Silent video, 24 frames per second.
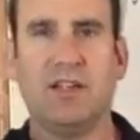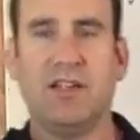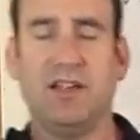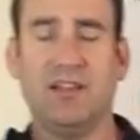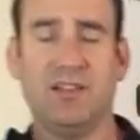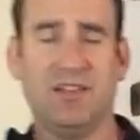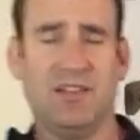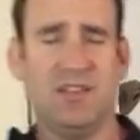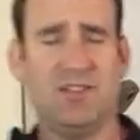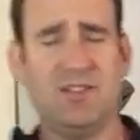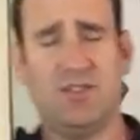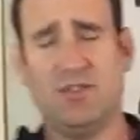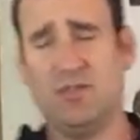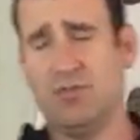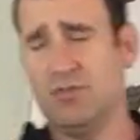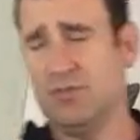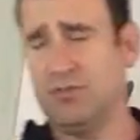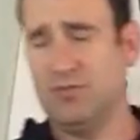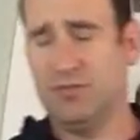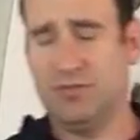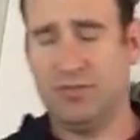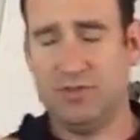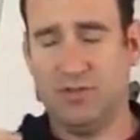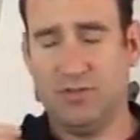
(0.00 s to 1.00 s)
unless you're
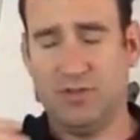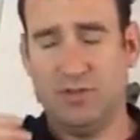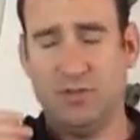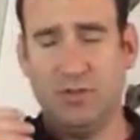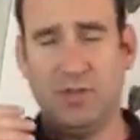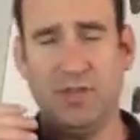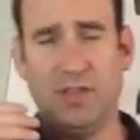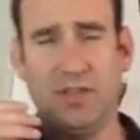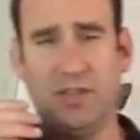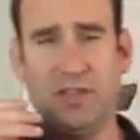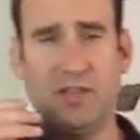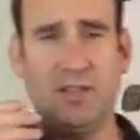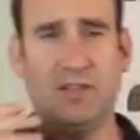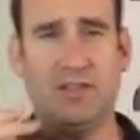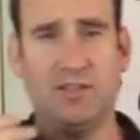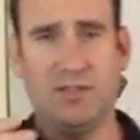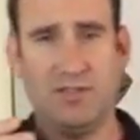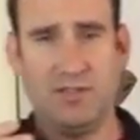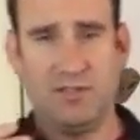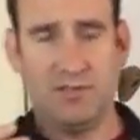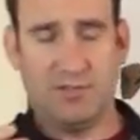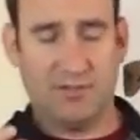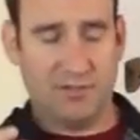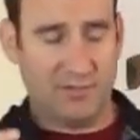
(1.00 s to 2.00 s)
doing
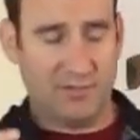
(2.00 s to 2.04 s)
it